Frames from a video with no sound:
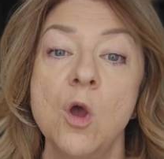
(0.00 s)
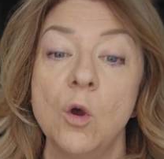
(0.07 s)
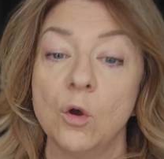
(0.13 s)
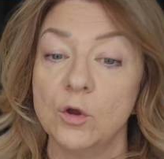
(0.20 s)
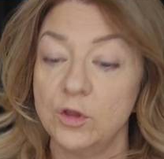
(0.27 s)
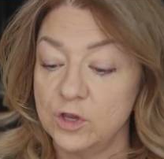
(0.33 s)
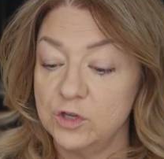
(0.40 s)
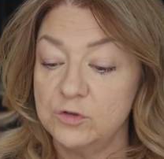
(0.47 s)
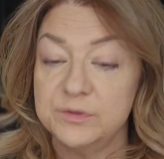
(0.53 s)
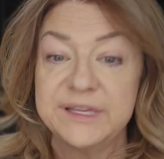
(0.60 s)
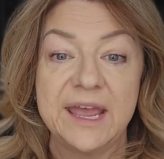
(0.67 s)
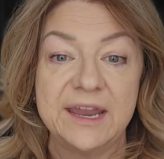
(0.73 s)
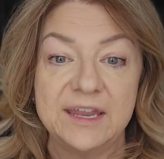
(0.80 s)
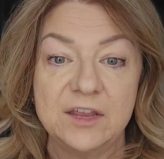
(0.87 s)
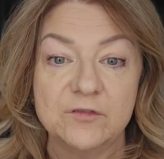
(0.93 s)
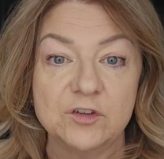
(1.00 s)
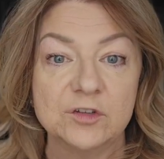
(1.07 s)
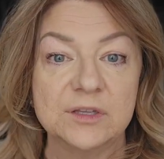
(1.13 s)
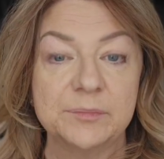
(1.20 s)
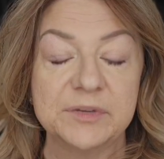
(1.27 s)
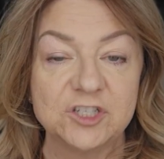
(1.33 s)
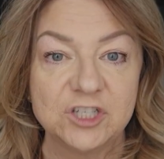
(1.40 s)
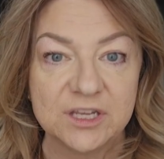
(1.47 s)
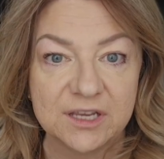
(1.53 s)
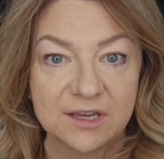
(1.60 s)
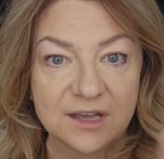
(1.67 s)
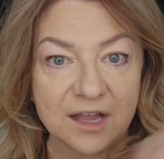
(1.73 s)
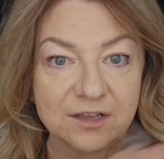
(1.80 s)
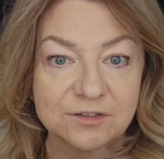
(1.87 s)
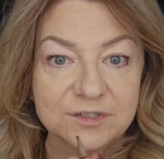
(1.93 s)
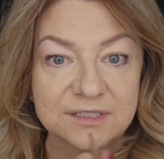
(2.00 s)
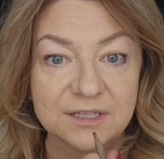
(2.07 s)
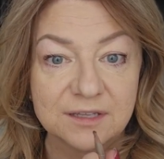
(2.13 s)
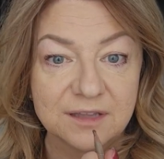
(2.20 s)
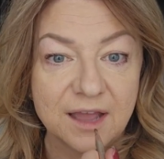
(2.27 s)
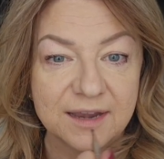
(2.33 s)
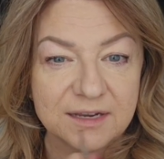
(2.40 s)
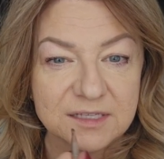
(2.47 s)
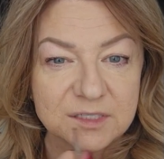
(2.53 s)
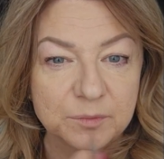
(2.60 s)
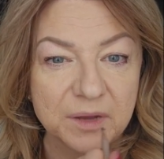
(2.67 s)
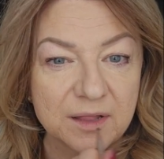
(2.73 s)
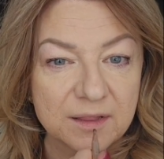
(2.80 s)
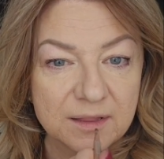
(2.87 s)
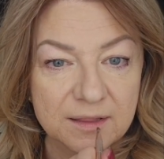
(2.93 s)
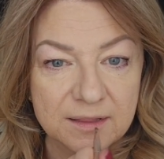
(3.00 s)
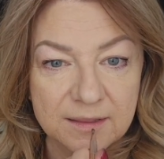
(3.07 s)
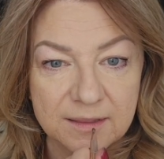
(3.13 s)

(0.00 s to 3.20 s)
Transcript: or you can use any of your lip and cheek colors to line as well.